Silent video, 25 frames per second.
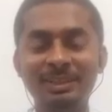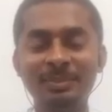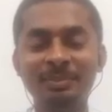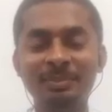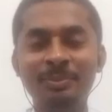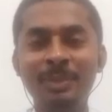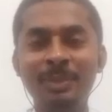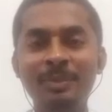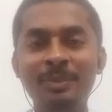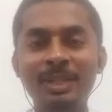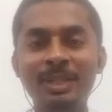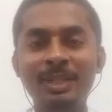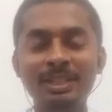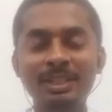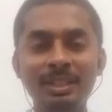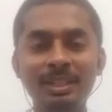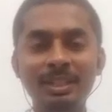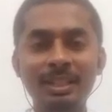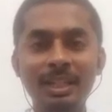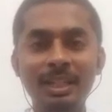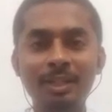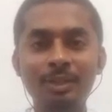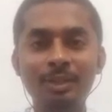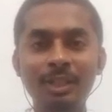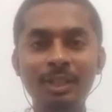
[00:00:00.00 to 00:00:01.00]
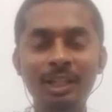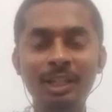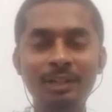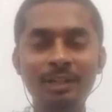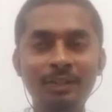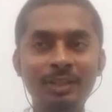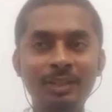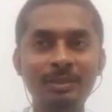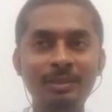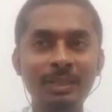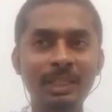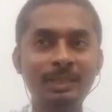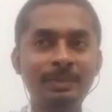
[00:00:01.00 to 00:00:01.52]
previous year actually I
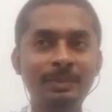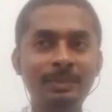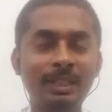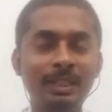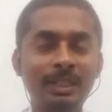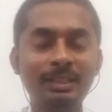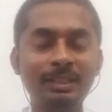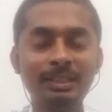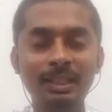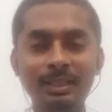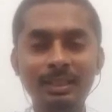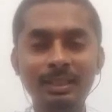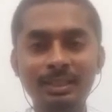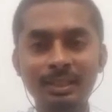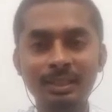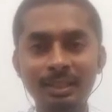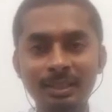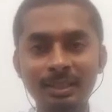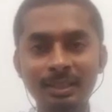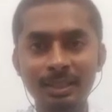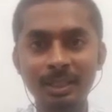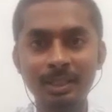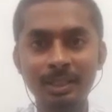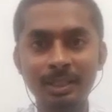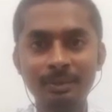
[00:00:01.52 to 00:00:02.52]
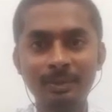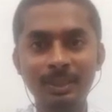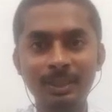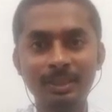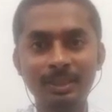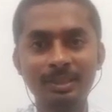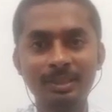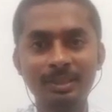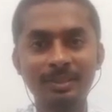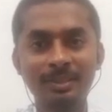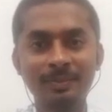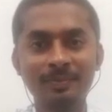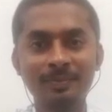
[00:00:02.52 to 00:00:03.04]
was expecting selection in reserve
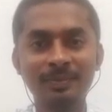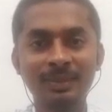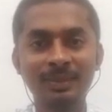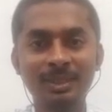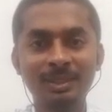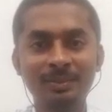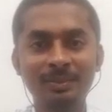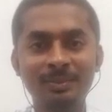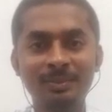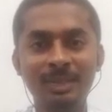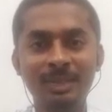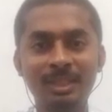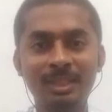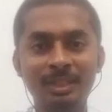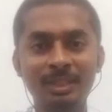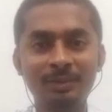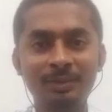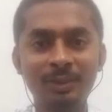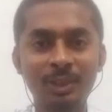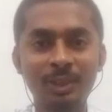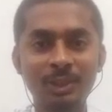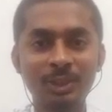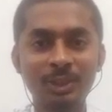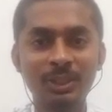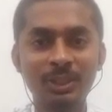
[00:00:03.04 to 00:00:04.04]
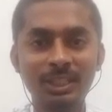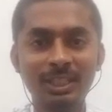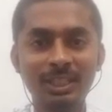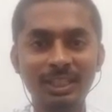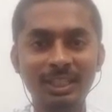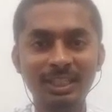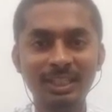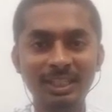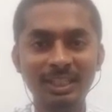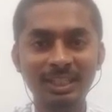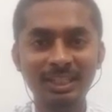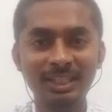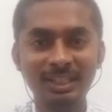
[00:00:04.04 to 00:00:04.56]
list, but okay.
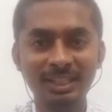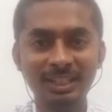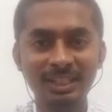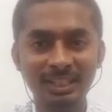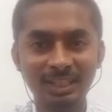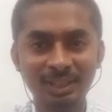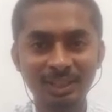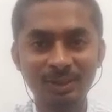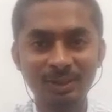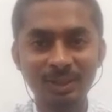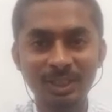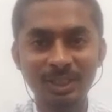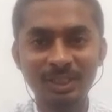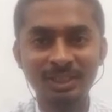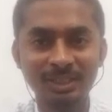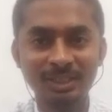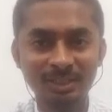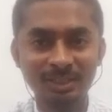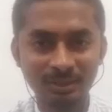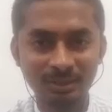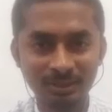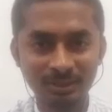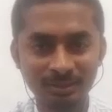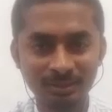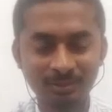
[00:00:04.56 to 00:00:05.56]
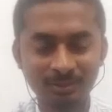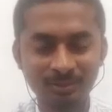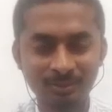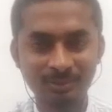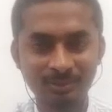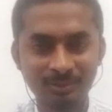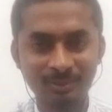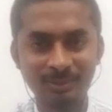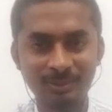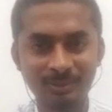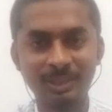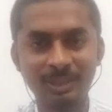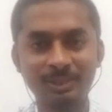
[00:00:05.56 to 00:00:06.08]
unfortunately I couldn't.
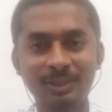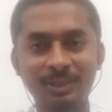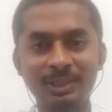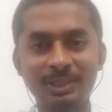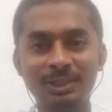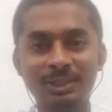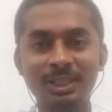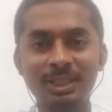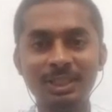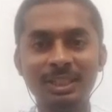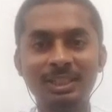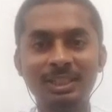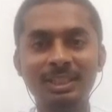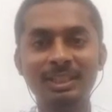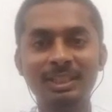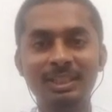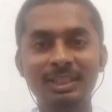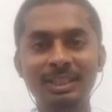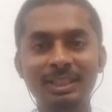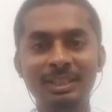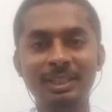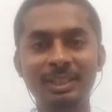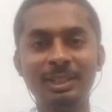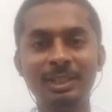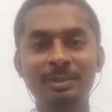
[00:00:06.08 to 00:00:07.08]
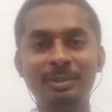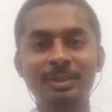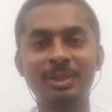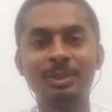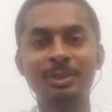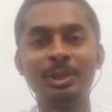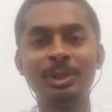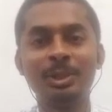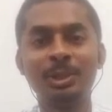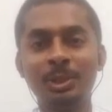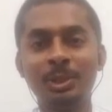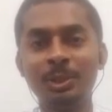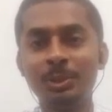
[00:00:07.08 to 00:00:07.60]
Mm, I was not in the reserve list.
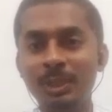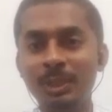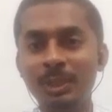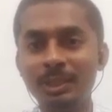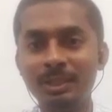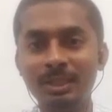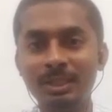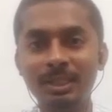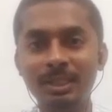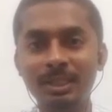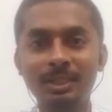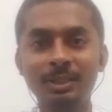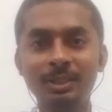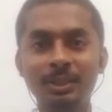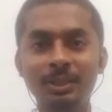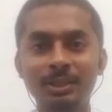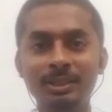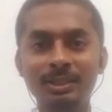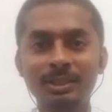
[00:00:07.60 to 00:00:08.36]
Which usually what happens,